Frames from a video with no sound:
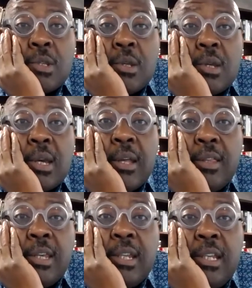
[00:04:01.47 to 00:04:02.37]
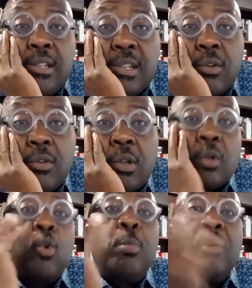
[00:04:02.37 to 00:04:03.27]
And then he set on a
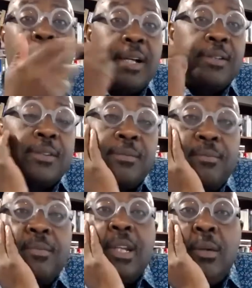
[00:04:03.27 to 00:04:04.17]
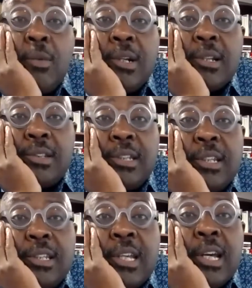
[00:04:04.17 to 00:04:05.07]
group of us that he wanted us to get
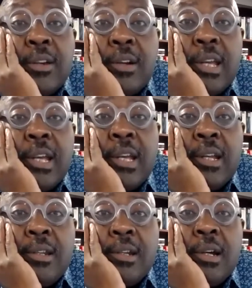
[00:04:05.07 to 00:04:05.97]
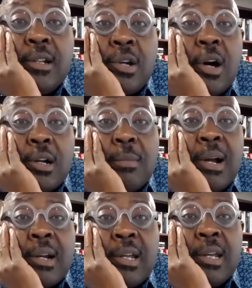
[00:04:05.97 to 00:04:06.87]
together and talk about
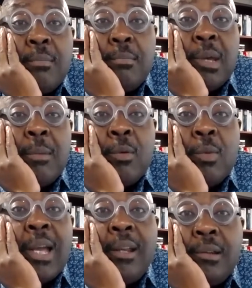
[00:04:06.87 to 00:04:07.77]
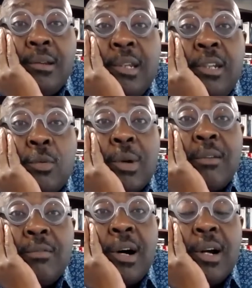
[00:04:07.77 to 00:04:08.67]
it, and maybe write
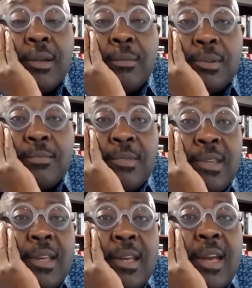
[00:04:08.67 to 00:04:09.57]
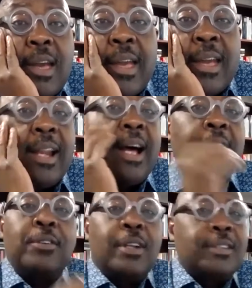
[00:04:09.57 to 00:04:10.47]
volumes. And I
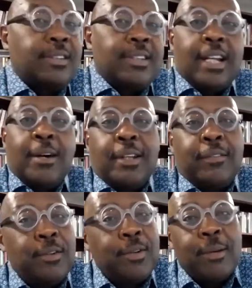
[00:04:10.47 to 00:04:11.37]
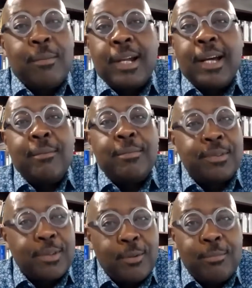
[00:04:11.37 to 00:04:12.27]
said, Ted, I would love to do that, but I am
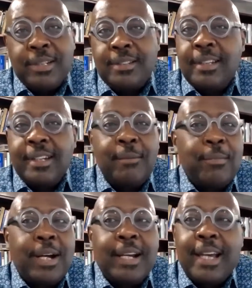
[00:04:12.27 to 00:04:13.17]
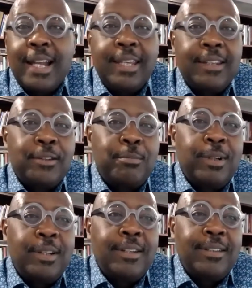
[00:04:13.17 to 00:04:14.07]
so busy, and I got to get this book
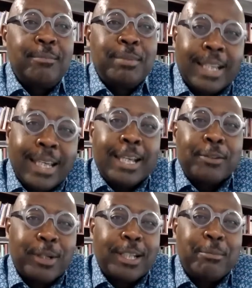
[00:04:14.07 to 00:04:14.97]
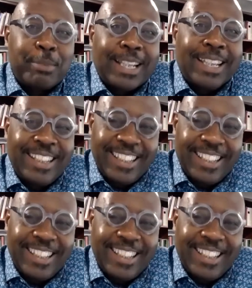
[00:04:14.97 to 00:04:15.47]
in. Please, Willie, please.